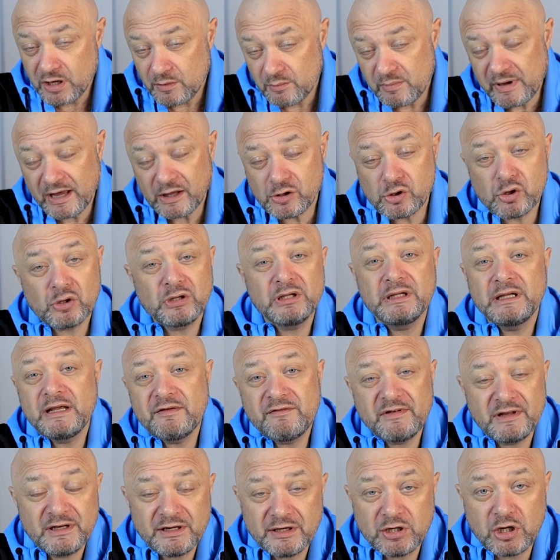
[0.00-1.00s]
make sure you
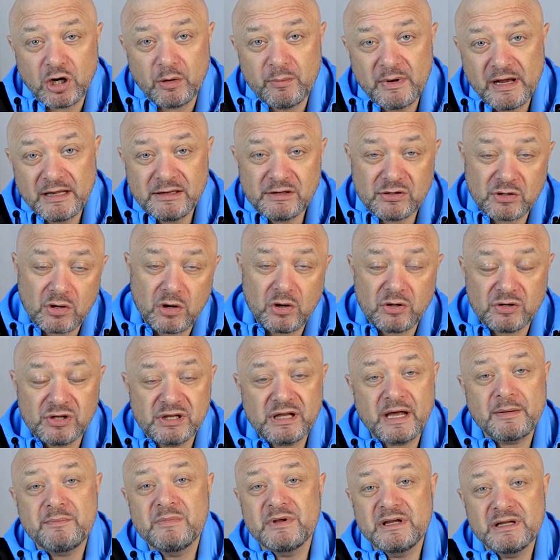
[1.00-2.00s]
leave it in the comments or
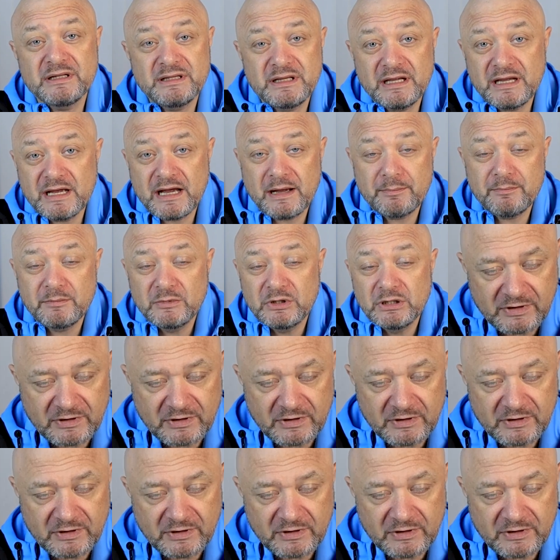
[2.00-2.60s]
send me a DM.